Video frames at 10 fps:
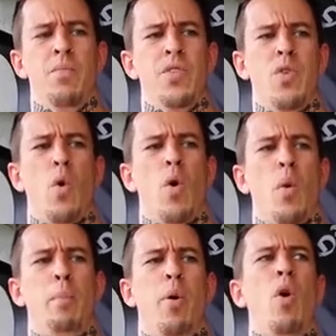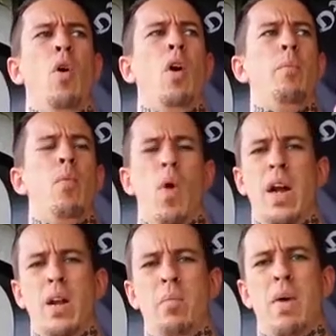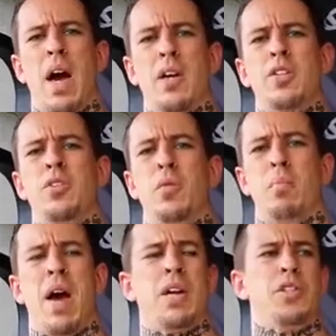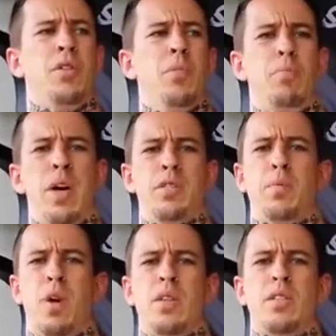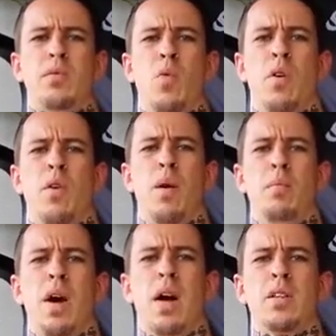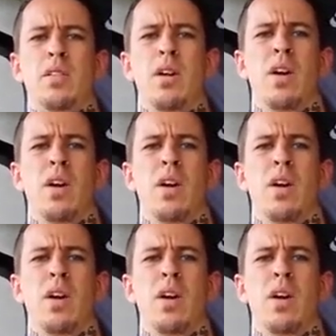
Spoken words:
your pull-up weighted max should match your bench press 1 rep max.